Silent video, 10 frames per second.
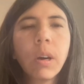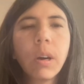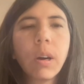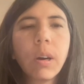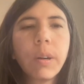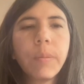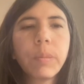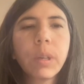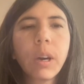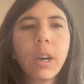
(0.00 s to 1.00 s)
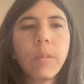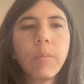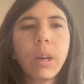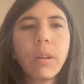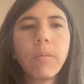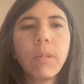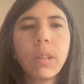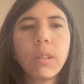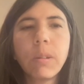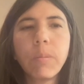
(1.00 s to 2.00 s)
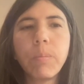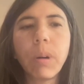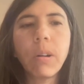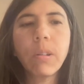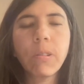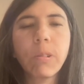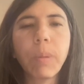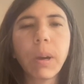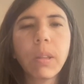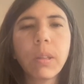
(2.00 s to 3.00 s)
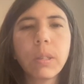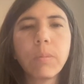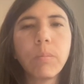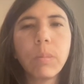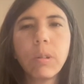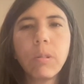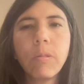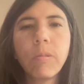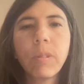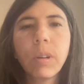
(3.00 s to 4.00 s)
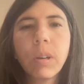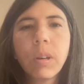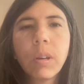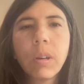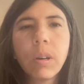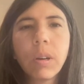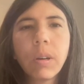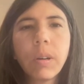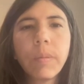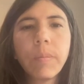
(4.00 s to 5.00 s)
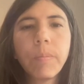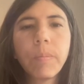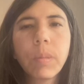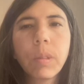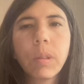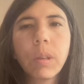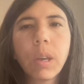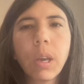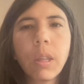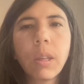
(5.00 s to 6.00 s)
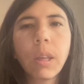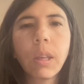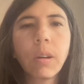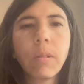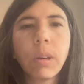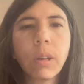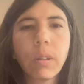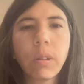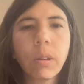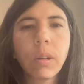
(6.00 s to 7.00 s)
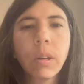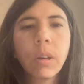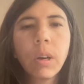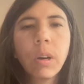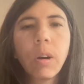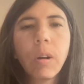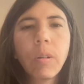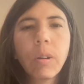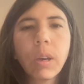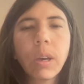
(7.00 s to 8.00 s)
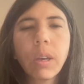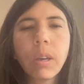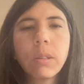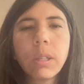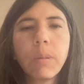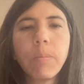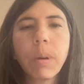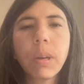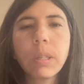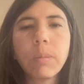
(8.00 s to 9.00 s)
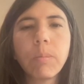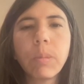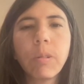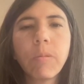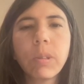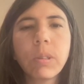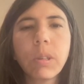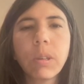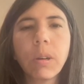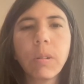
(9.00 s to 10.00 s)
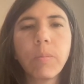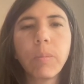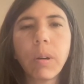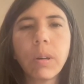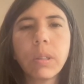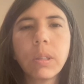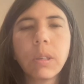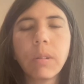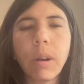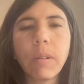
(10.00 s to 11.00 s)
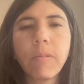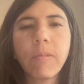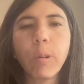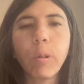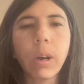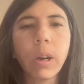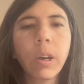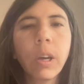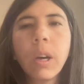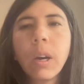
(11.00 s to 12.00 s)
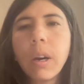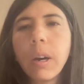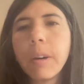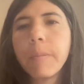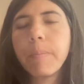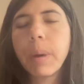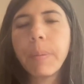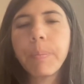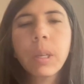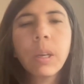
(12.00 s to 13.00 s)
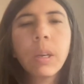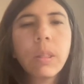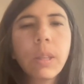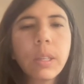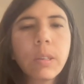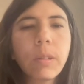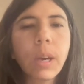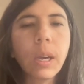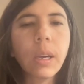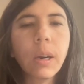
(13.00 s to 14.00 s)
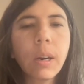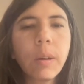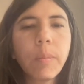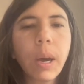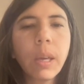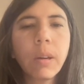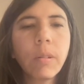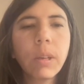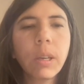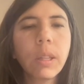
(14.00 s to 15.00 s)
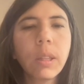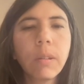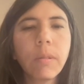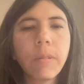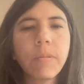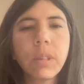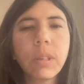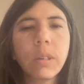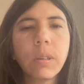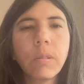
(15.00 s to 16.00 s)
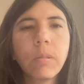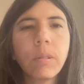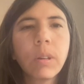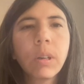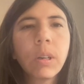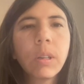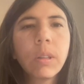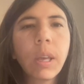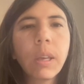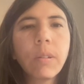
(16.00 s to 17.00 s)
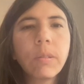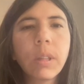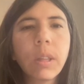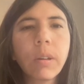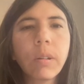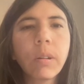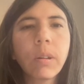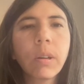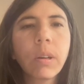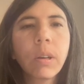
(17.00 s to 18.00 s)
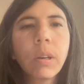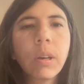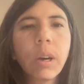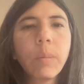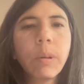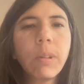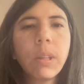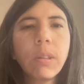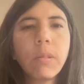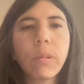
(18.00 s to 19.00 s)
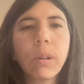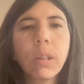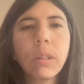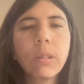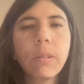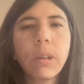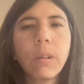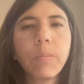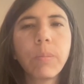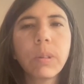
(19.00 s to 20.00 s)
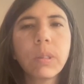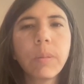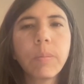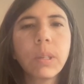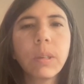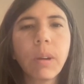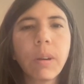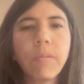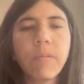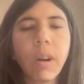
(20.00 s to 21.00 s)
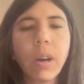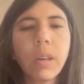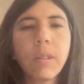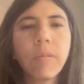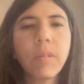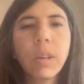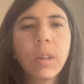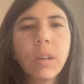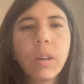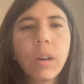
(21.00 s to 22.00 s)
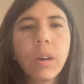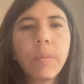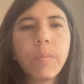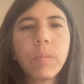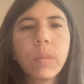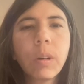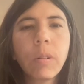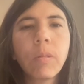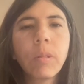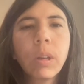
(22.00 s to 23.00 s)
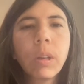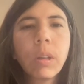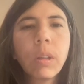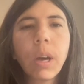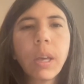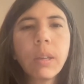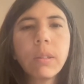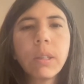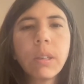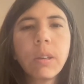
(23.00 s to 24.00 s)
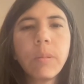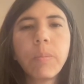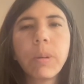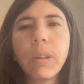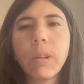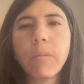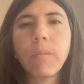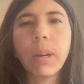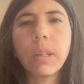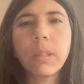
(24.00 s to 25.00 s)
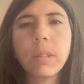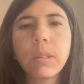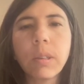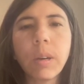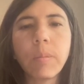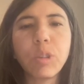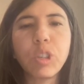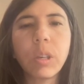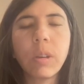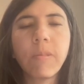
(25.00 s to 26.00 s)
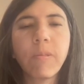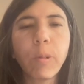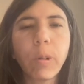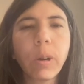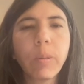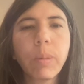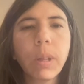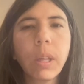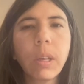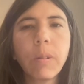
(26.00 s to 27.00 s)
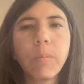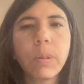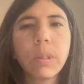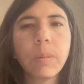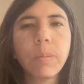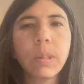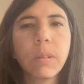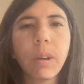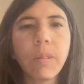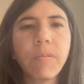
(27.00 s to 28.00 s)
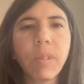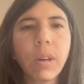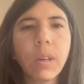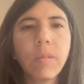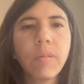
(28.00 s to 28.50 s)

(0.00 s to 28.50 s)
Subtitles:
I'm not really too bothered by this move. And then I go here. Okay, I guess the best move is to go pawn to f4. But that's okay. I go king to f2. Knight goes there. I'm not really too worried, so I go bishop to f5. Oh, I guess the computer wants g4, but I go bishop to f5.